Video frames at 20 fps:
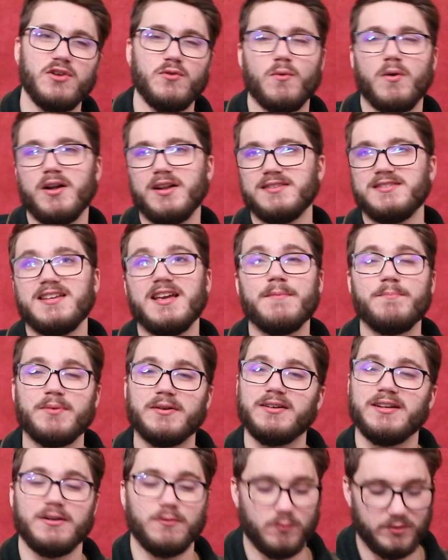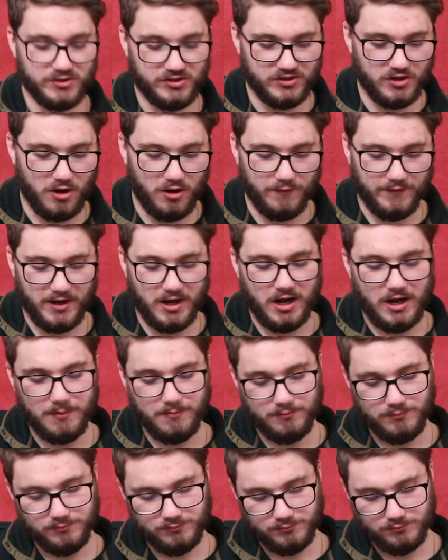You want to typically resolve
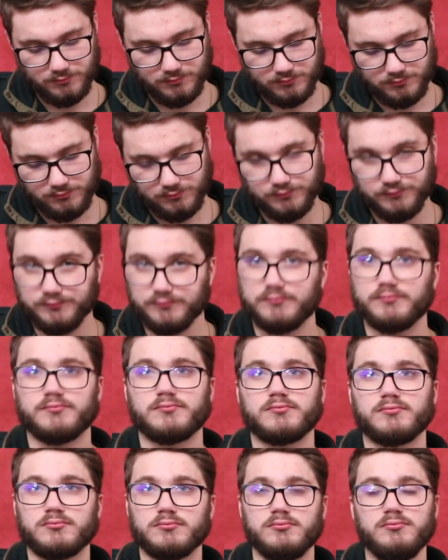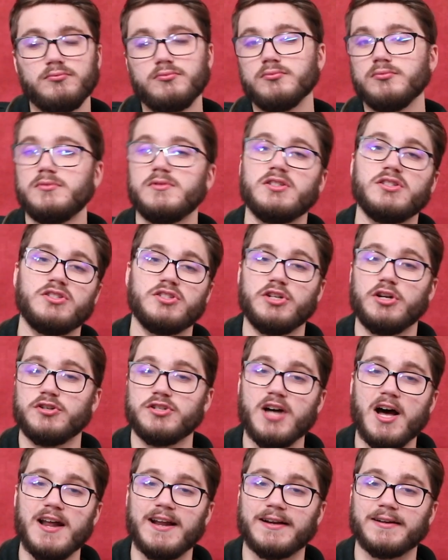up to your
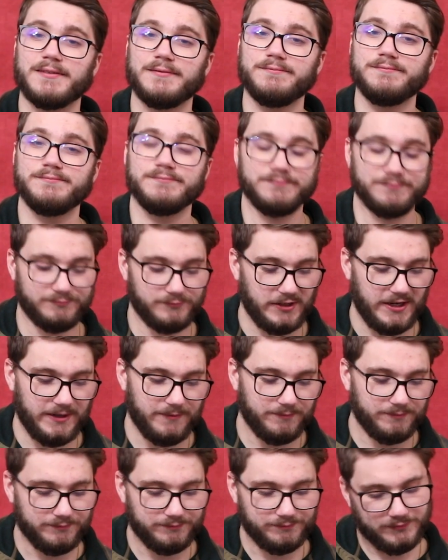tonic, right?